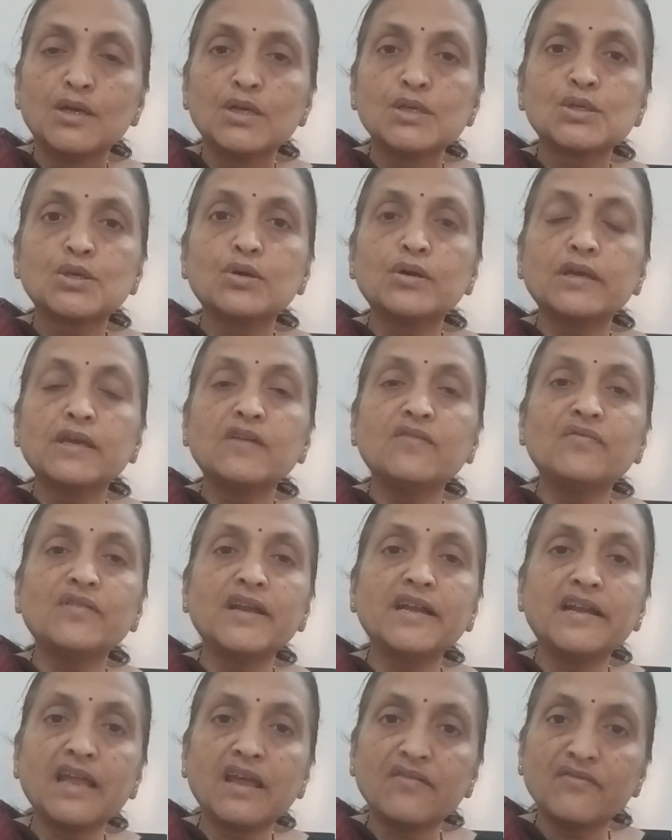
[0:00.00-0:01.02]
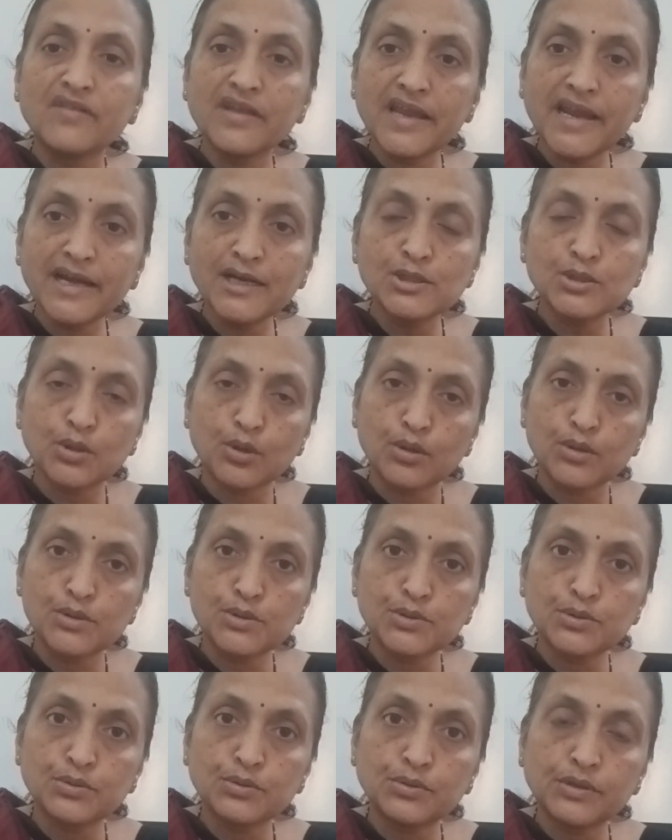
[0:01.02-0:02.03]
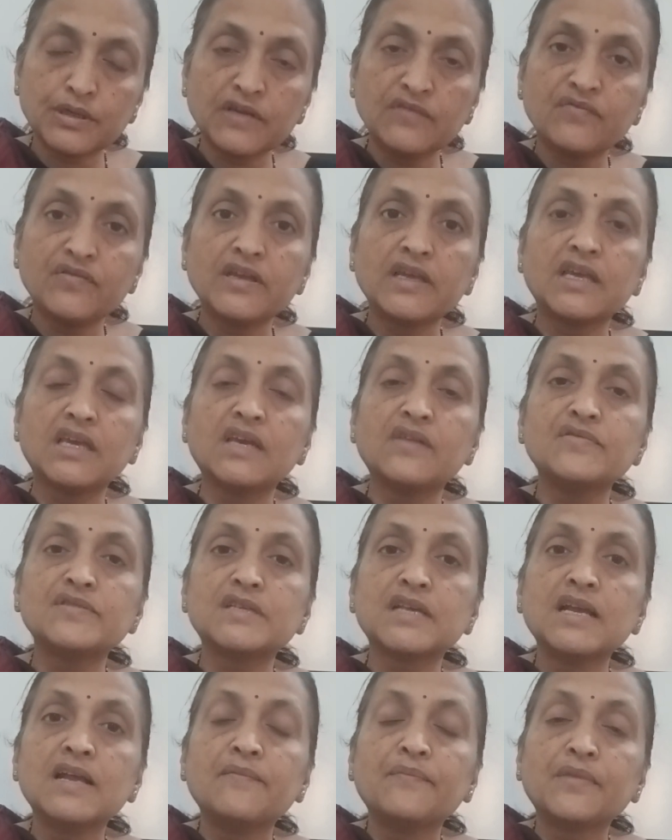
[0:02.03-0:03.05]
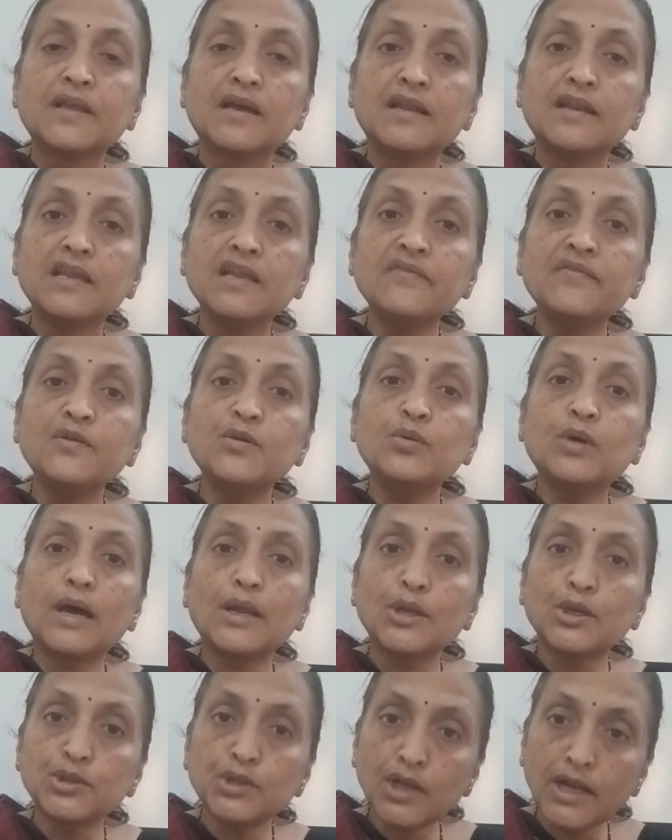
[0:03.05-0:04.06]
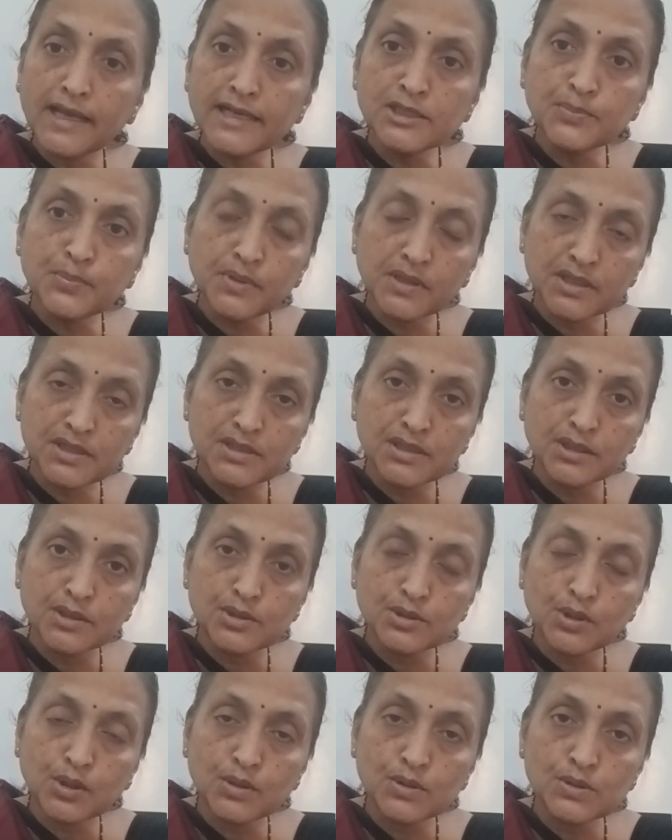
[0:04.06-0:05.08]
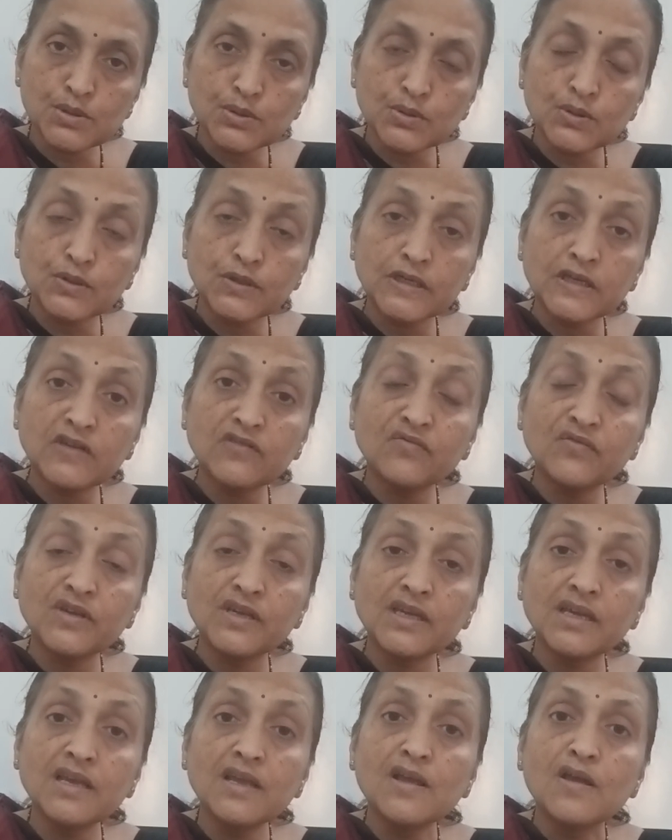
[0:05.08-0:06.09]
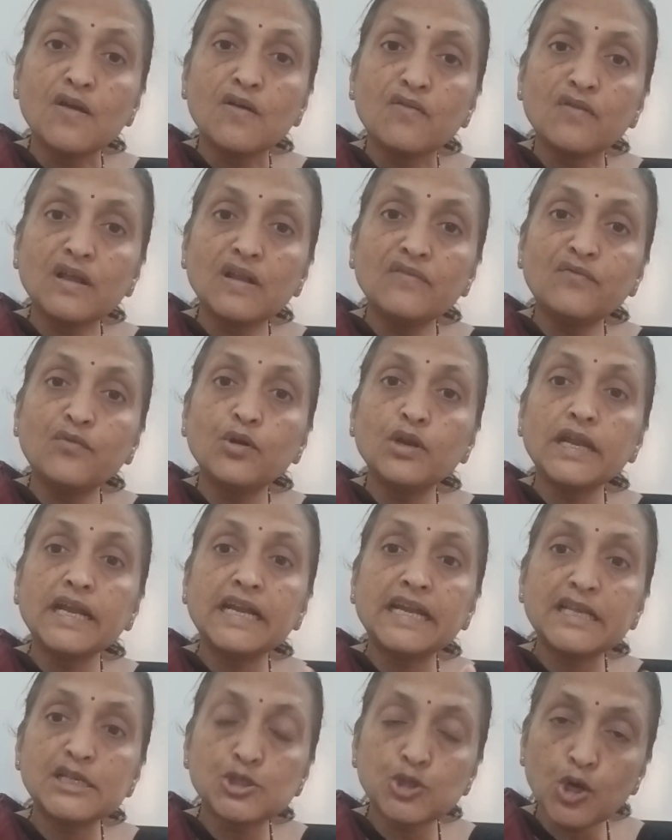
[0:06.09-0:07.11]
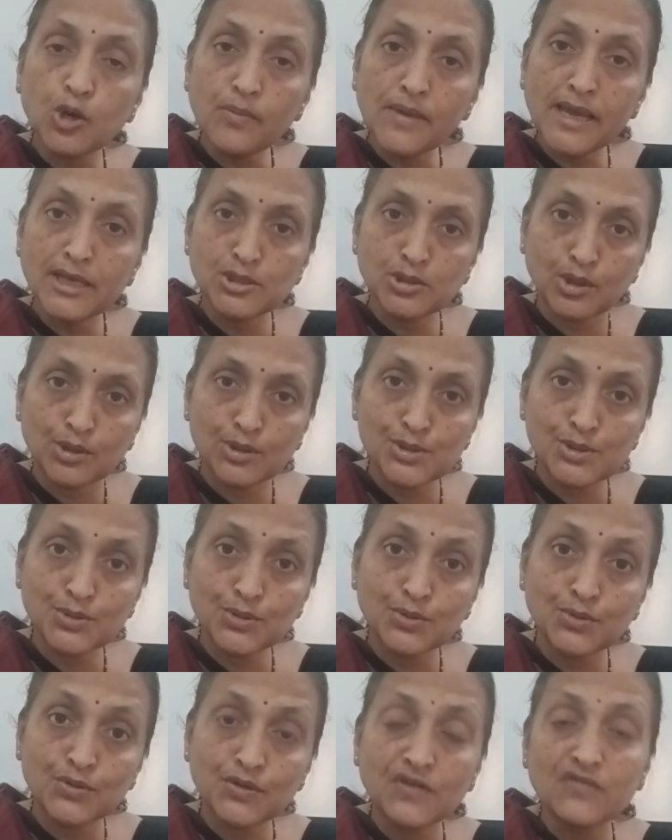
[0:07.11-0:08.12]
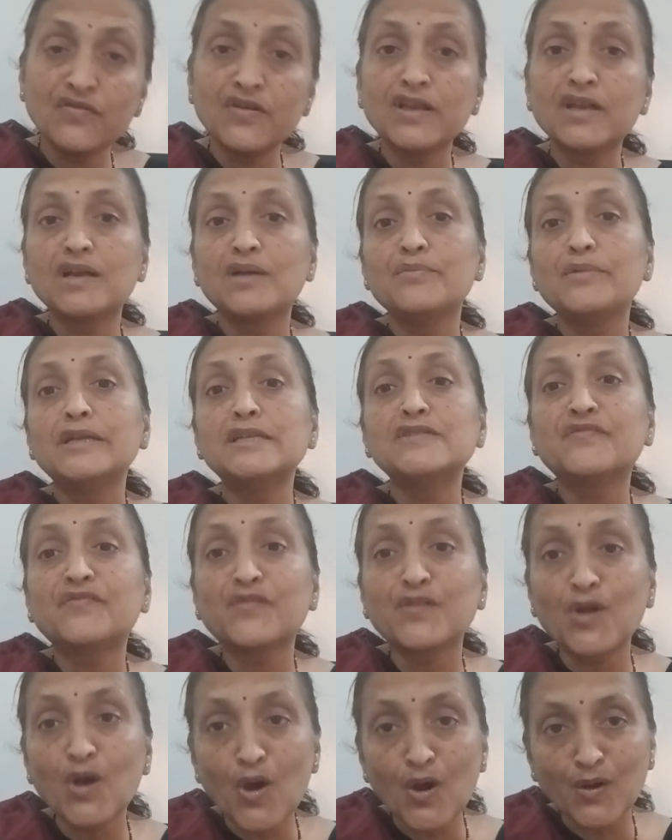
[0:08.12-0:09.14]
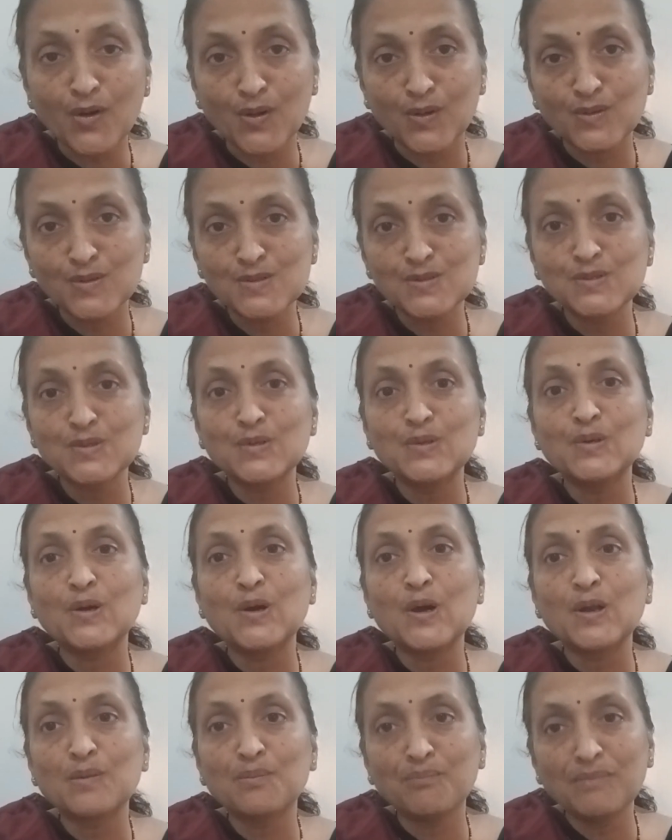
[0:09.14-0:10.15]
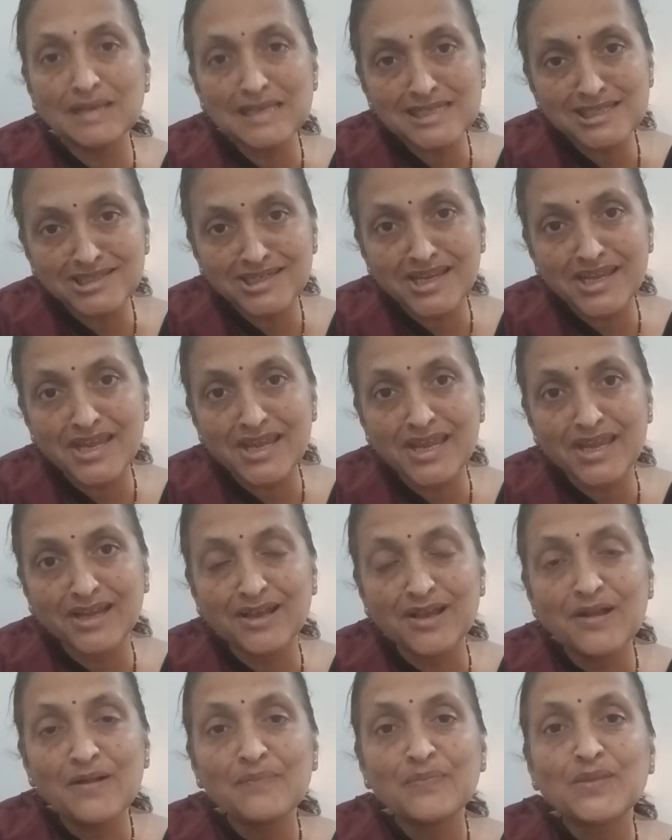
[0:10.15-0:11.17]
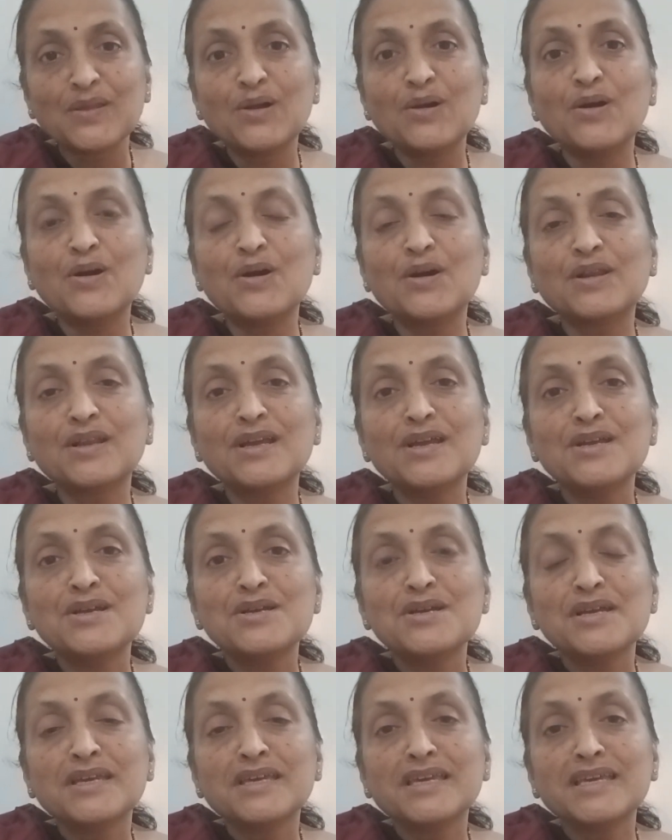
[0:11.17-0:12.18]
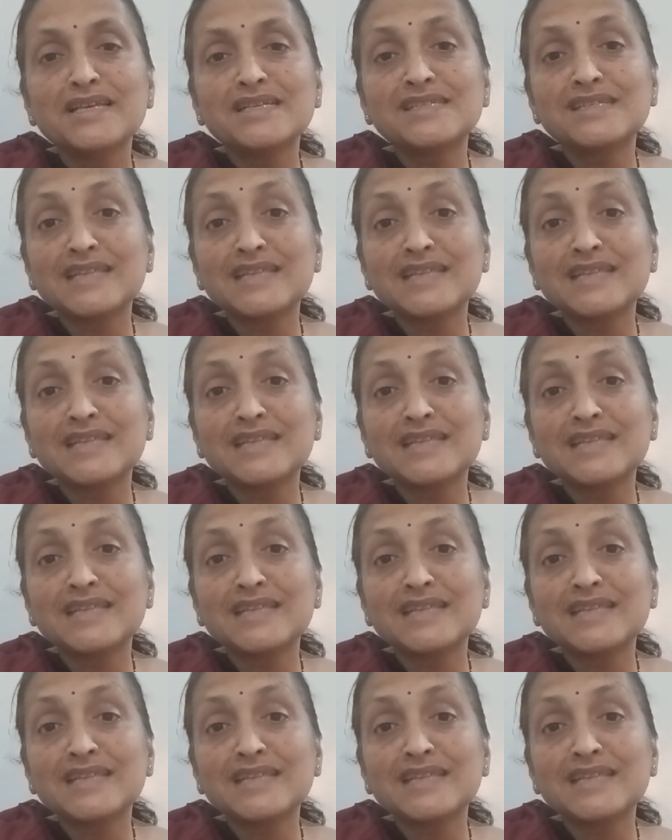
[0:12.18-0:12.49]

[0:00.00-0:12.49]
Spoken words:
So if he deviates also, if he gives lift to unauthorized persons also, if he willfully disobeys also, if he commits fraud also or mistake or he is